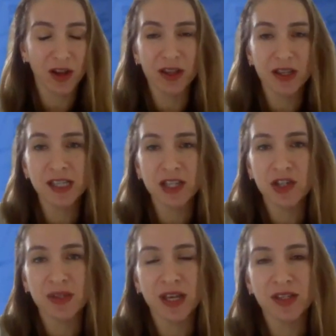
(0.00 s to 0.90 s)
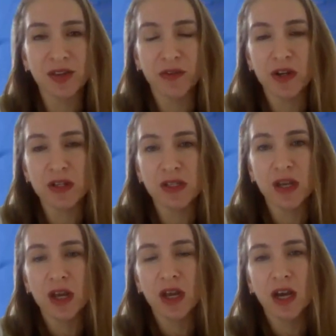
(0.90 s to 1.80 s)
on these issues answered first.
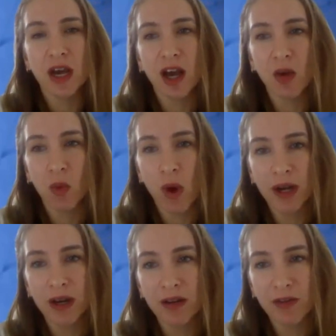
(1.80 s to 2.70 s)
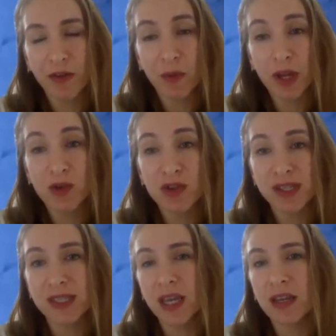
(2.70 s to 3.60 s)
One, from what you
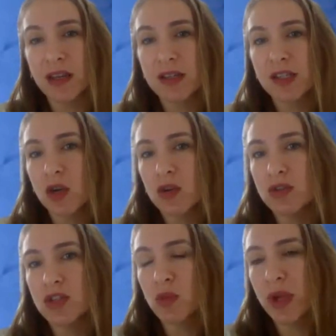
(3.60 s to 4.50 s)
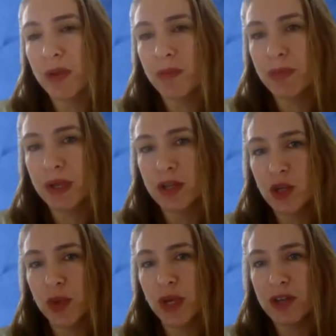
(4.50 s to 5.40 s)
just said, so should
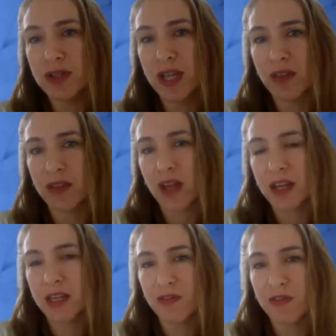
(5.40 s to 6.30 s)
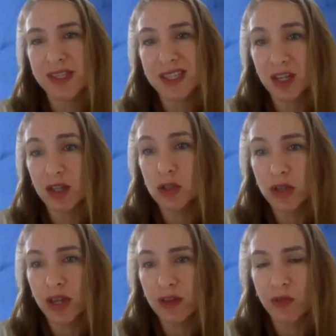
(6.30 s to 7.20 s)
we understand that the IDF is still
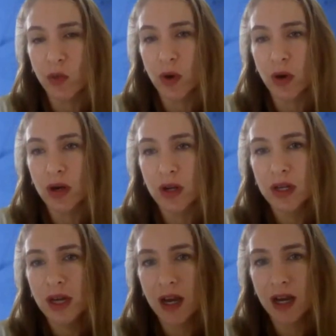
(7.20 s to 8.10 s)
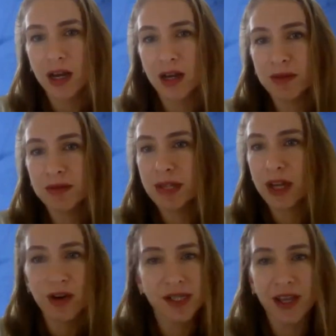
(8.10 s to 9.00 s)
looking for
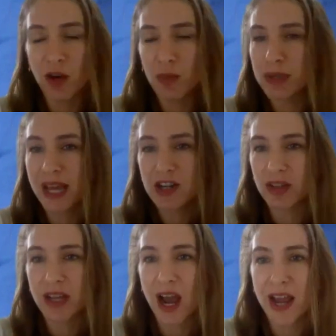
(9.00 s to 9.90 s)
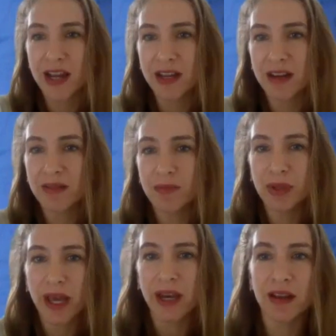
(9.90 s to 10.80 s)
terrorists that are potentially
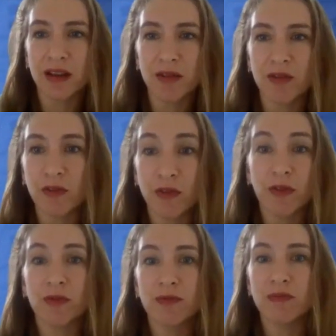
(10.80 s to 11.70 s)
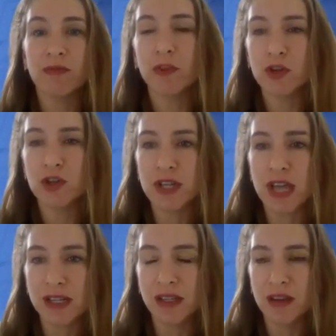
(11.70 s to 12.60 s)
planning future
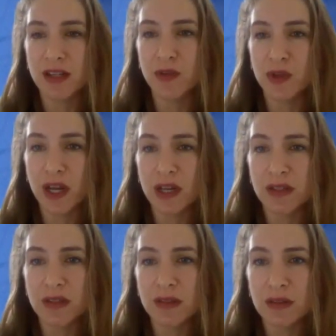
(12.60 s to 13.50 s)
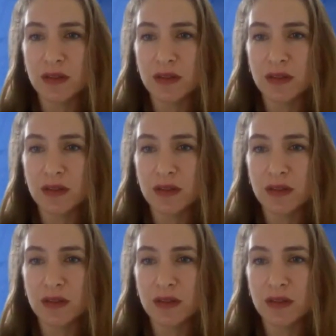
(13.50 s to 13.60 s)
attacks in the next few days?